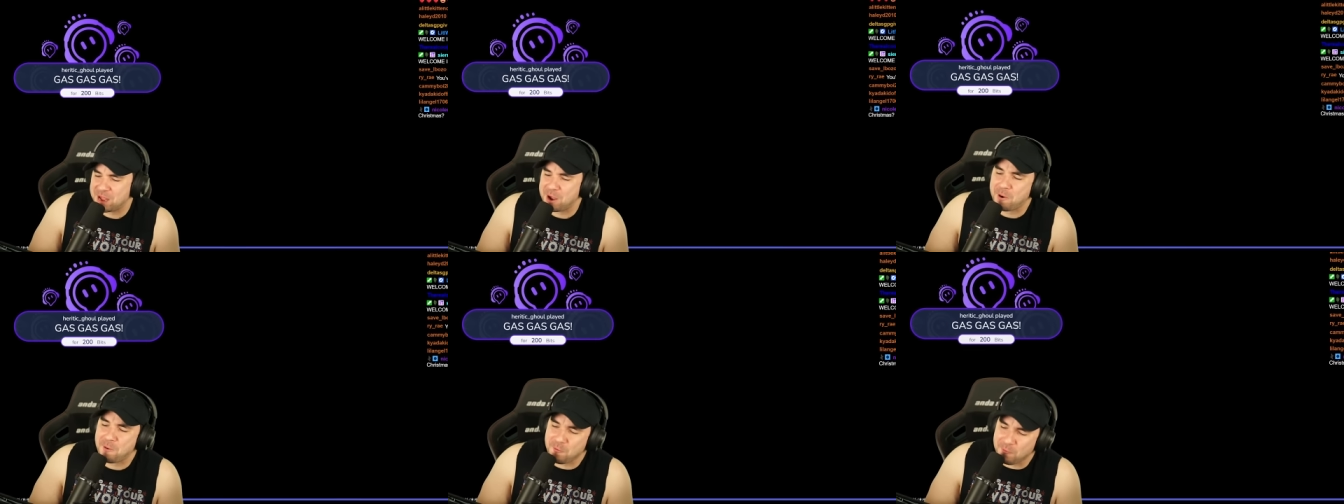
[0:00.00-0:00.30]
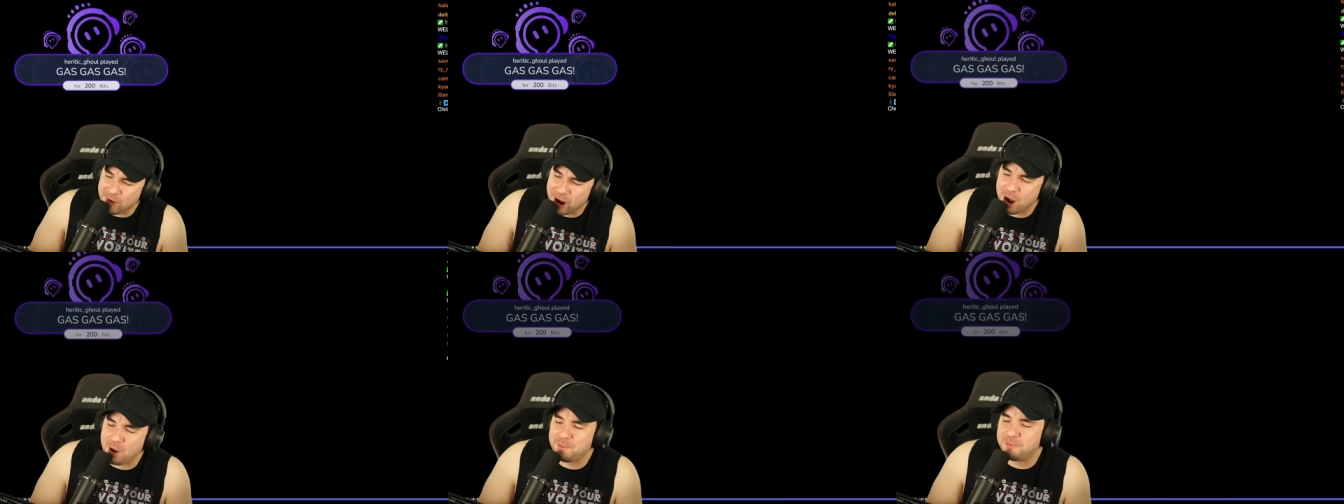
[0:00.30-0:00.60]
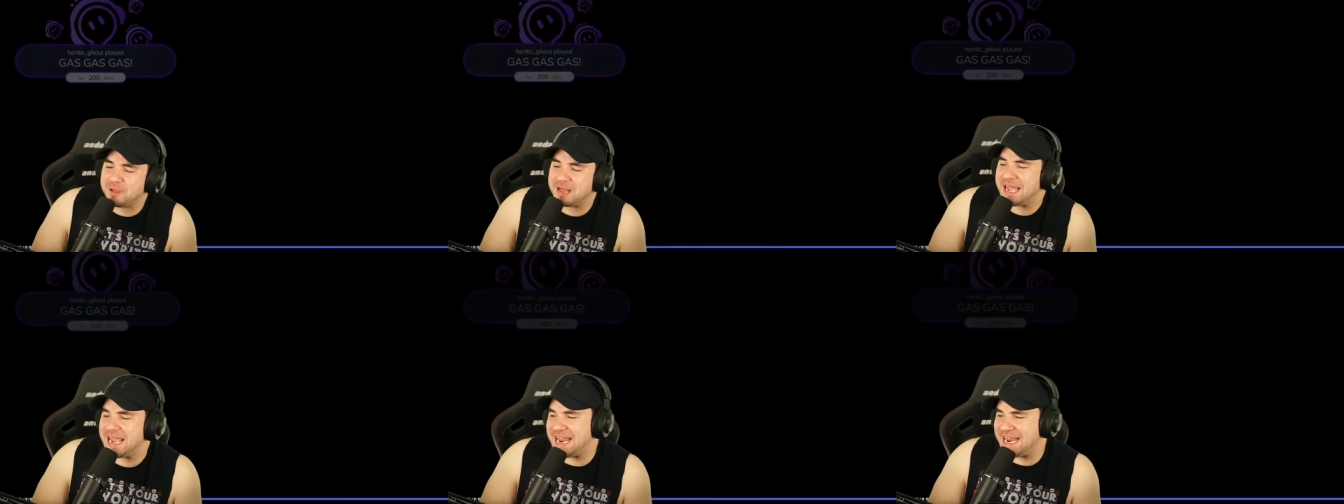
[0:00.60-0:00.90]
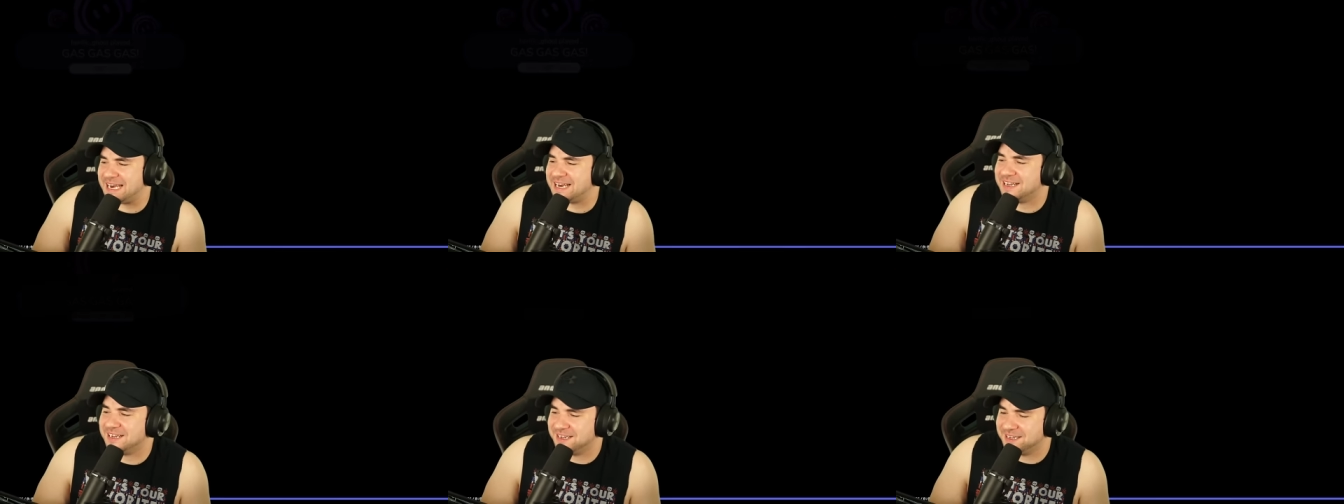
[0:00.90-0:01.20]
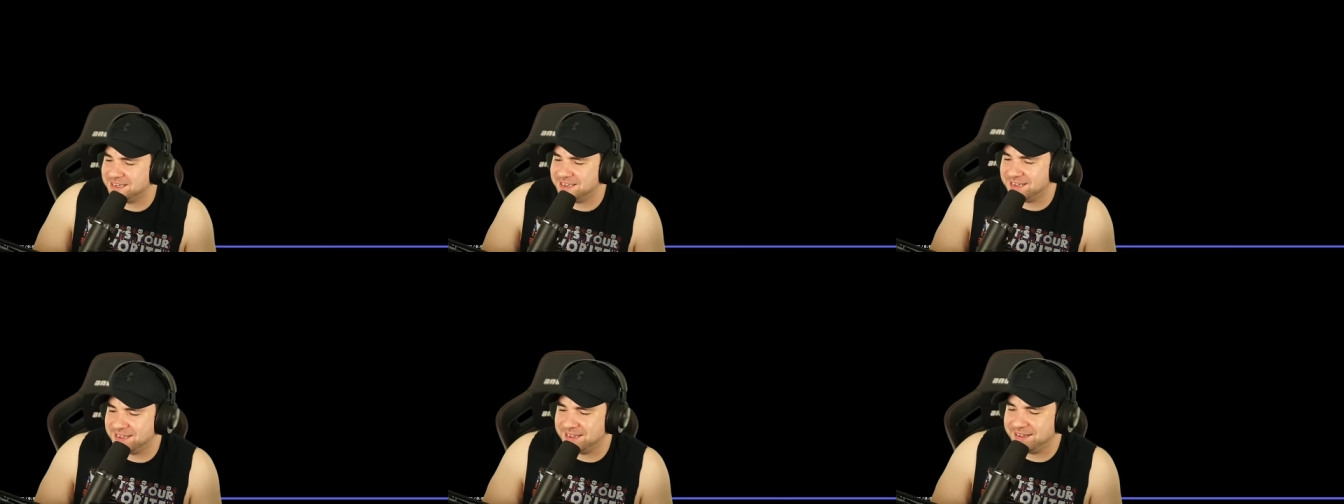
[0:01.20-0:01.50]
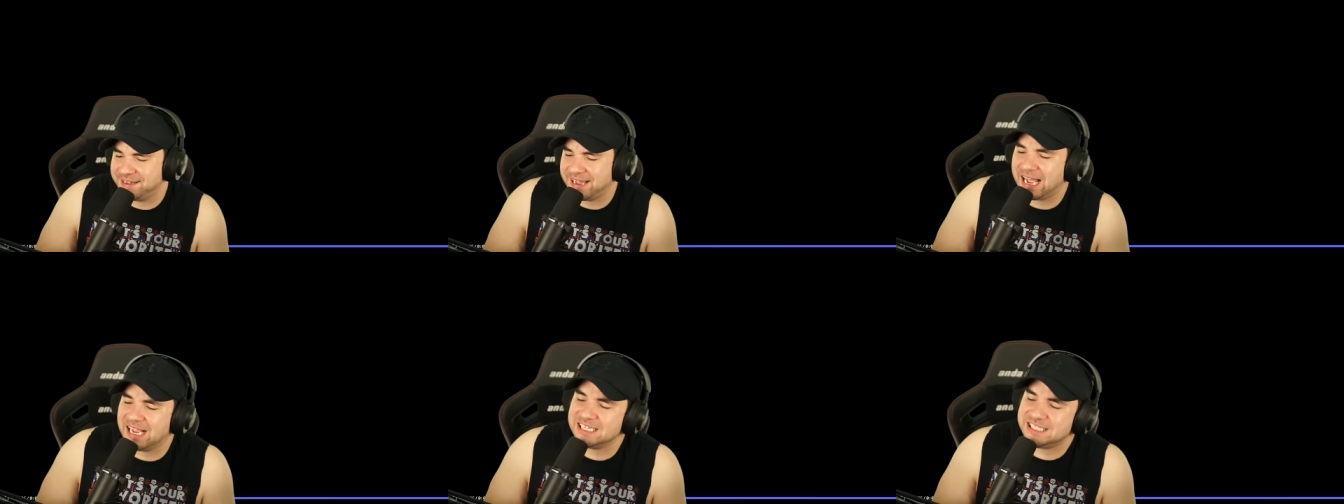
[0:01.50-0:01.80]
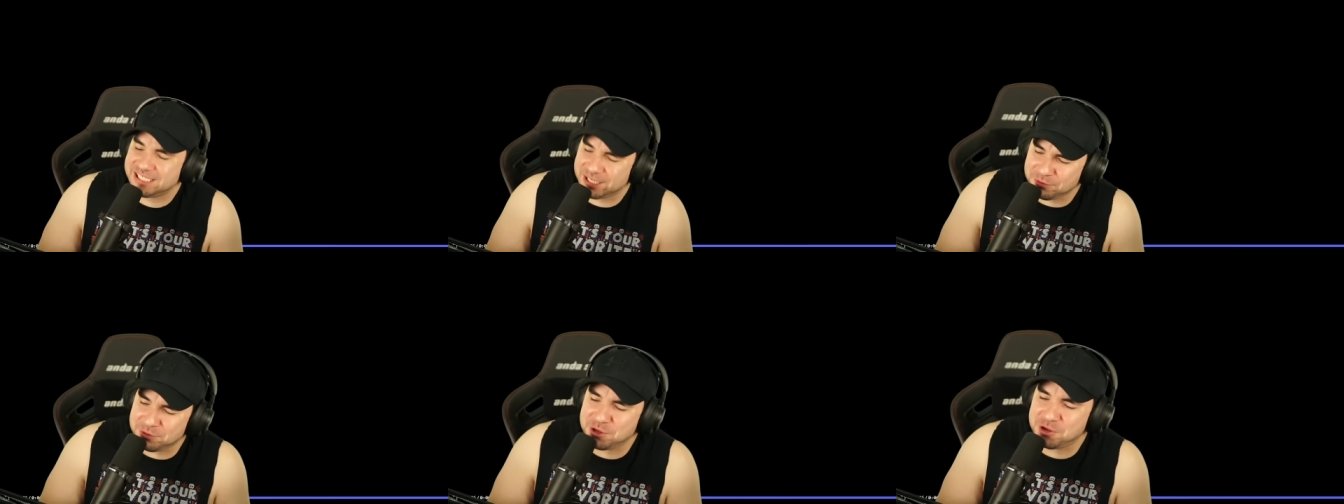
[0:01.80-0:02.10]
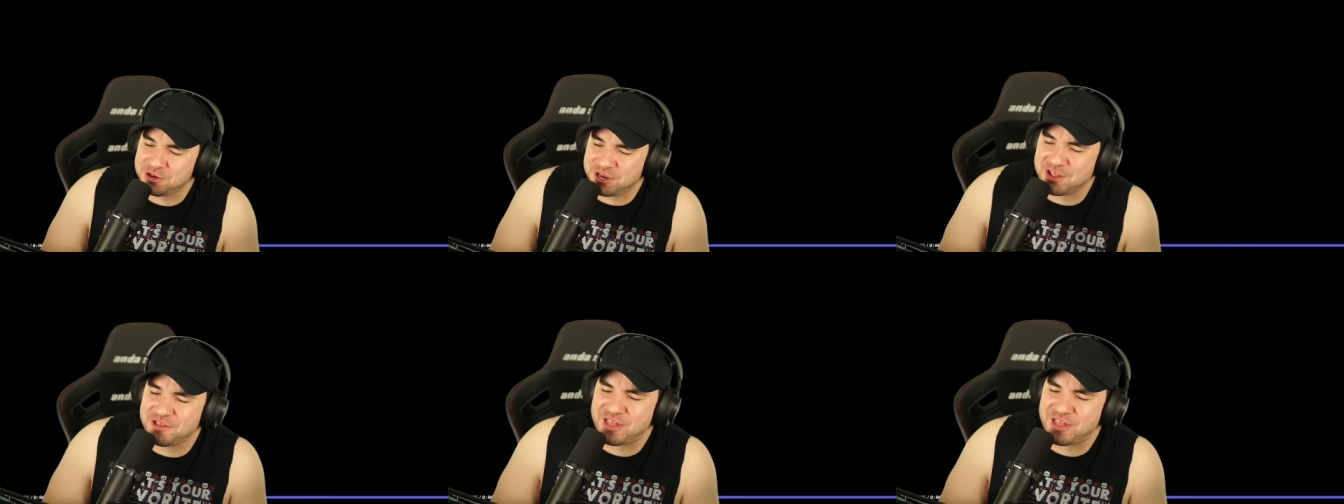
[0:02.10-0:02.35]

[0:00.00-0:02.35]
Well played. I see what you did